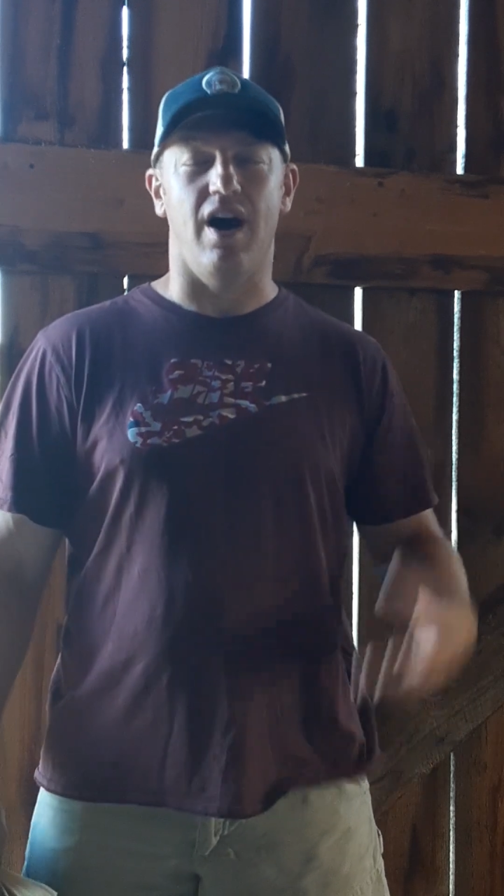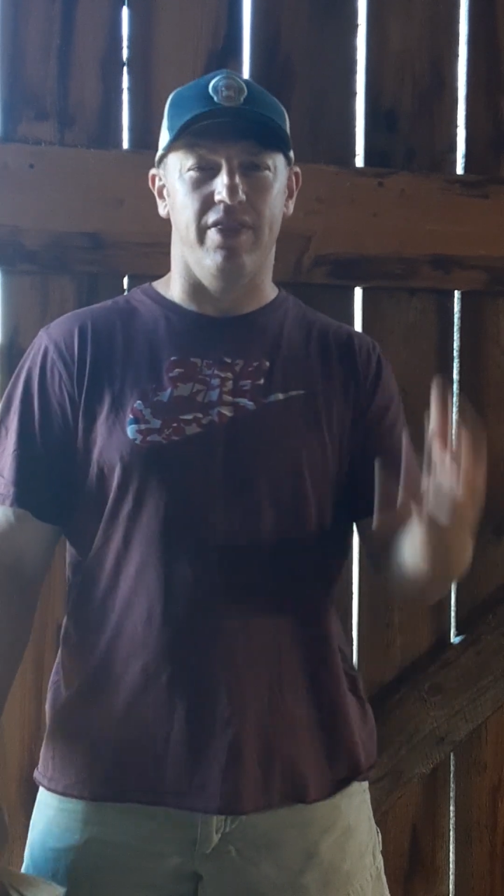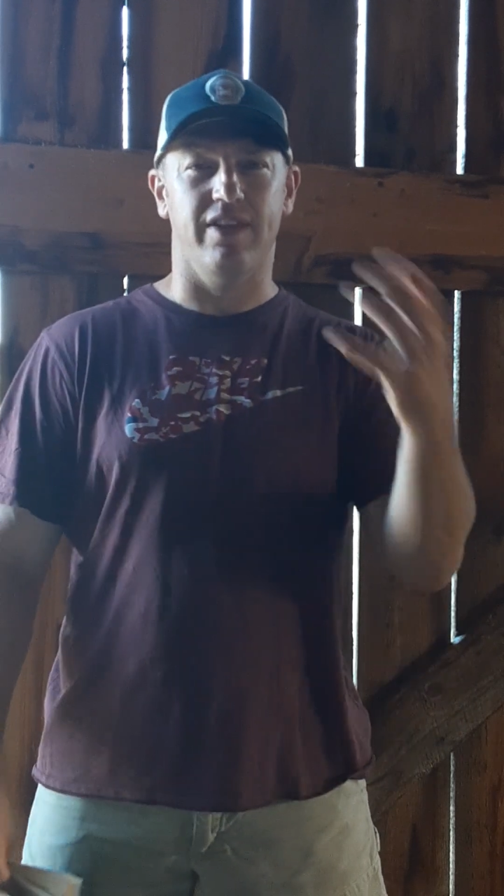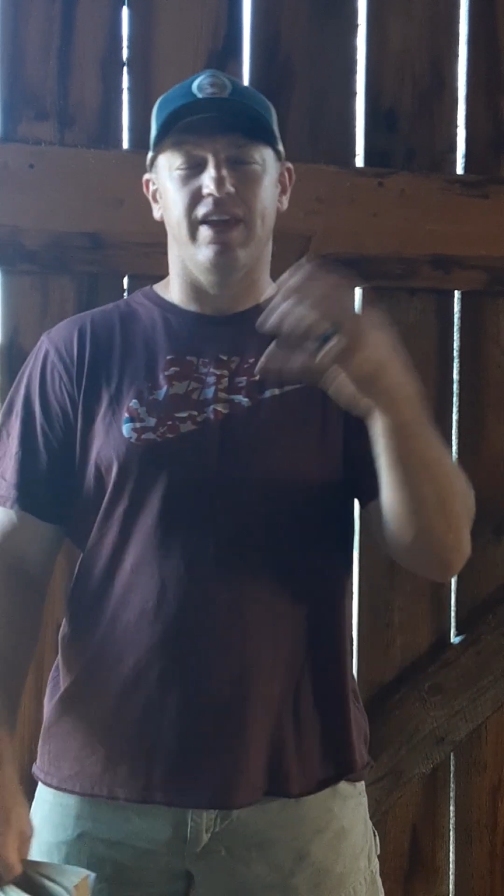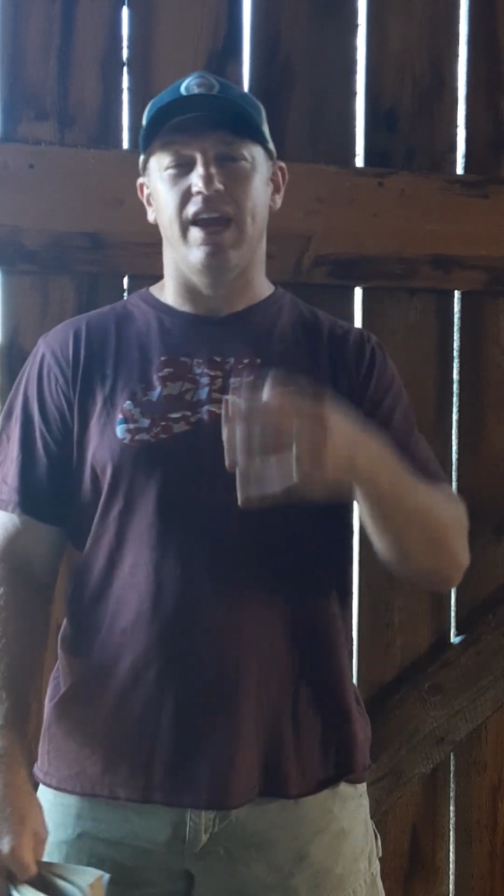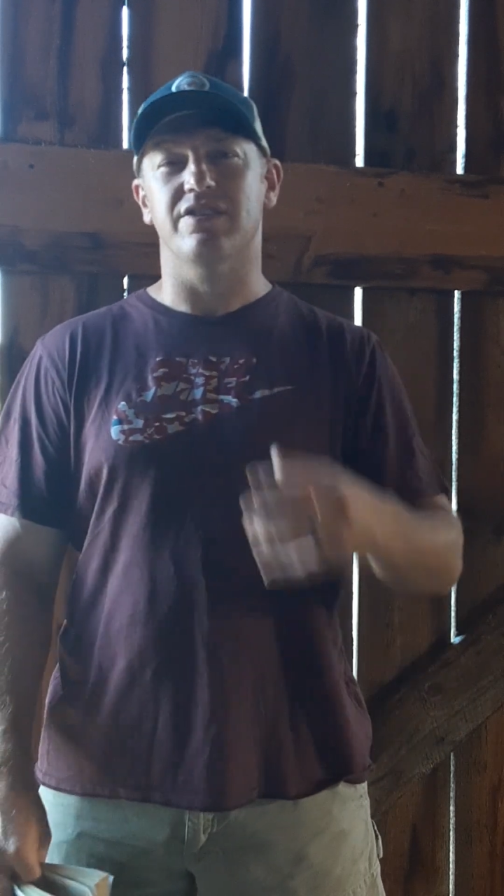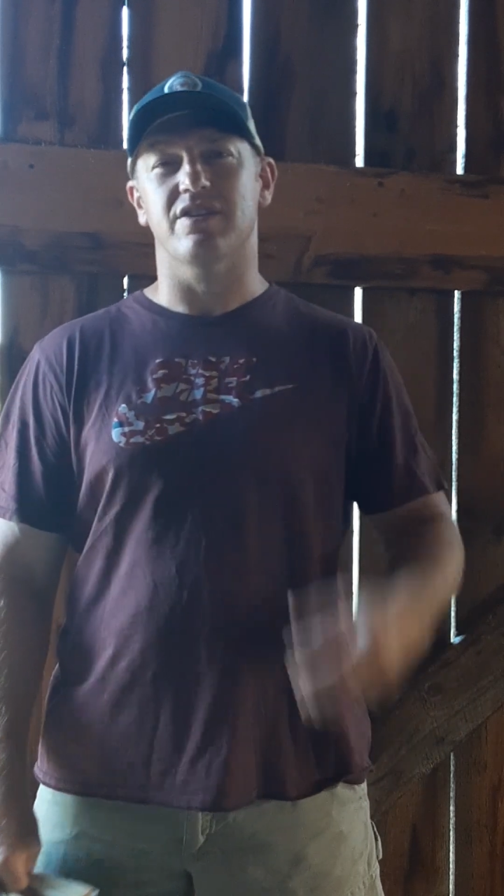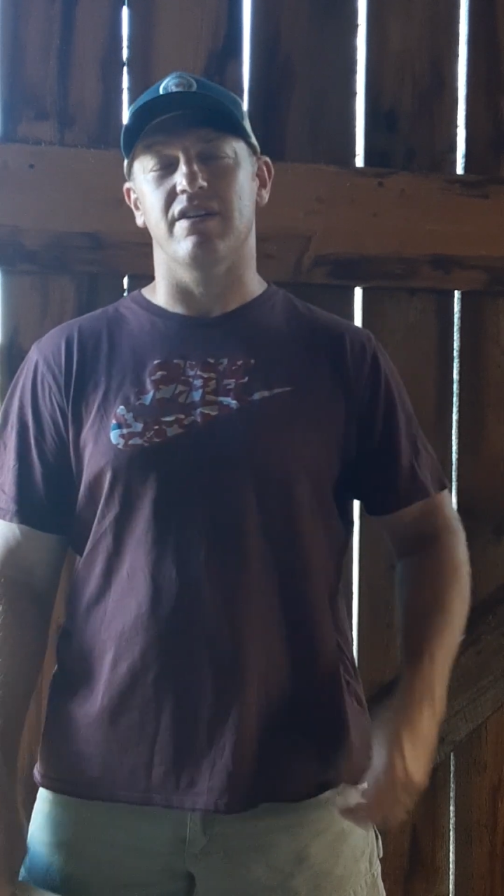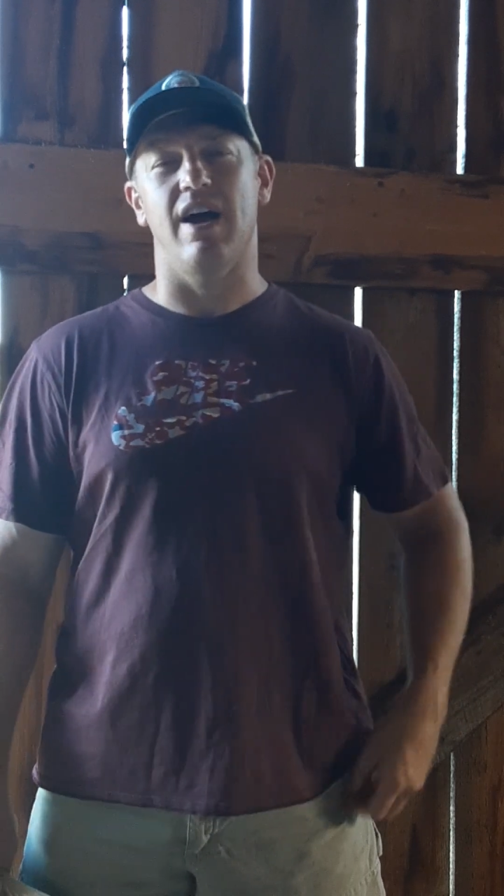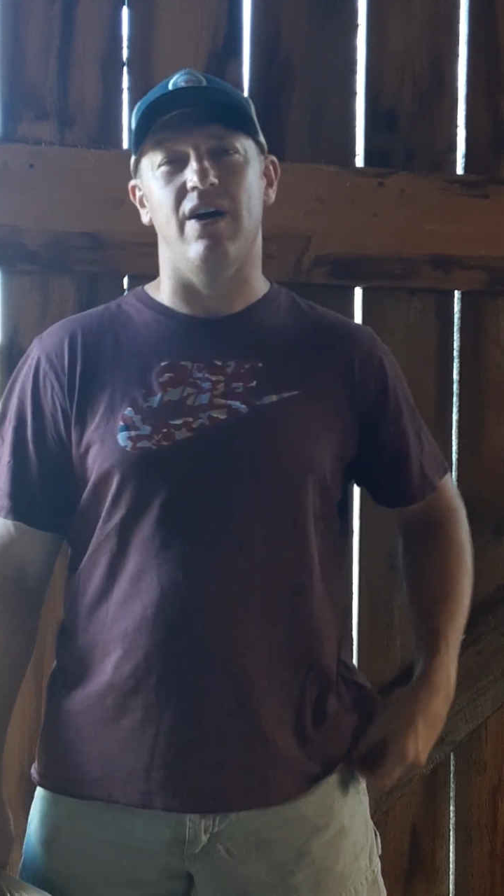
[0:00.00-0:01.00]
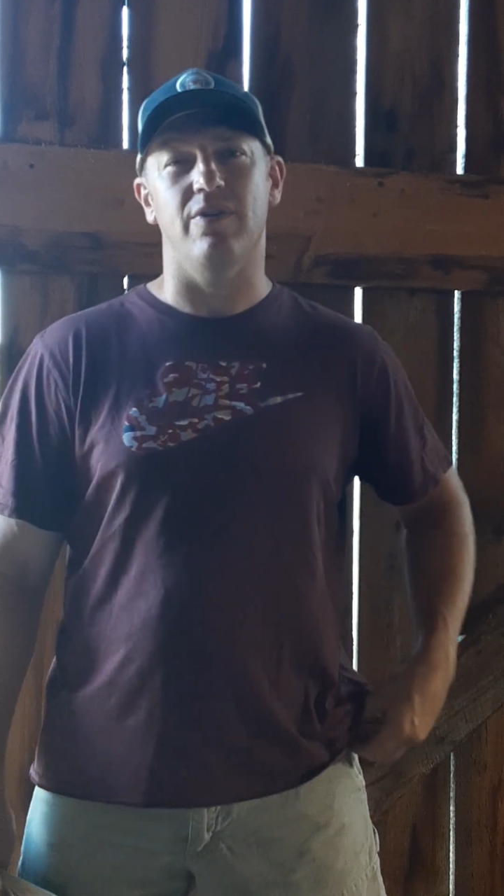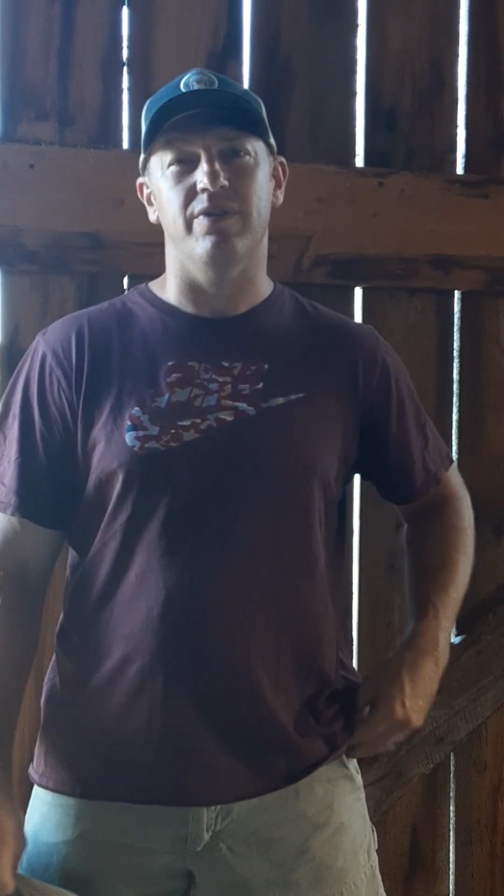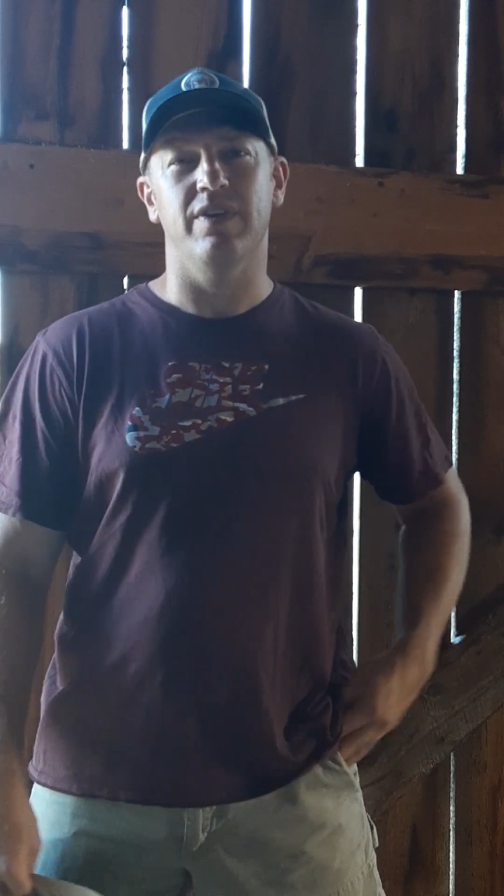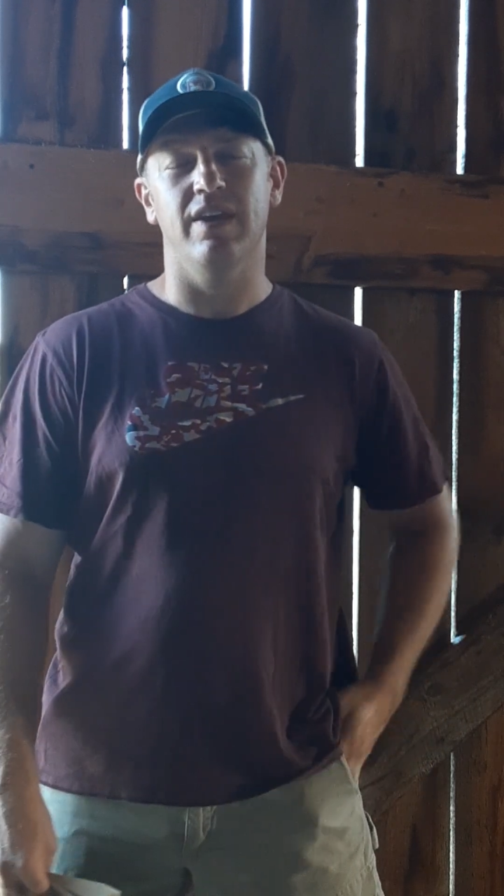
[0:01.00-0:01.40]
the gates are down,